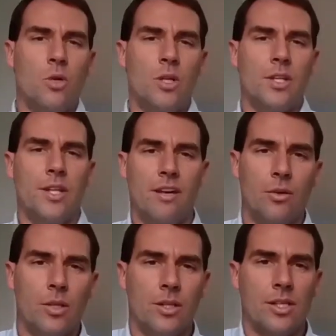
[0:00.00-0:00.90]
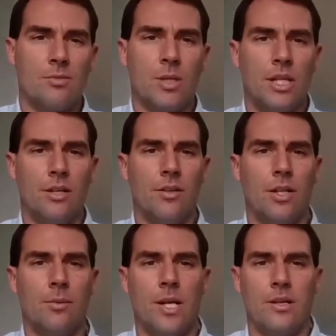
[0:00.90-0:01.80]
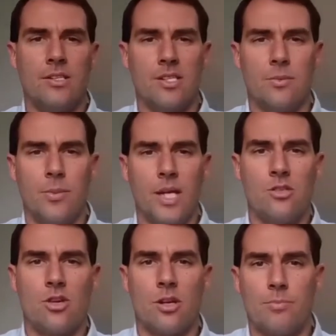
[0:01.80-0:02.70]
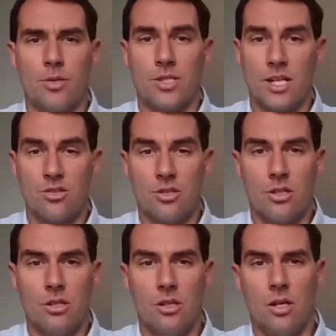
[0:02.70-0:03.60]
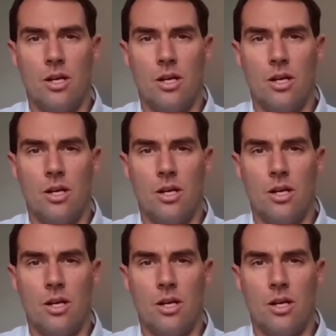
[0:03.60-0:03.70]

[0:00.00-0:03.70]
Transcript: one that everyone has been hearing about is a Paycheck protection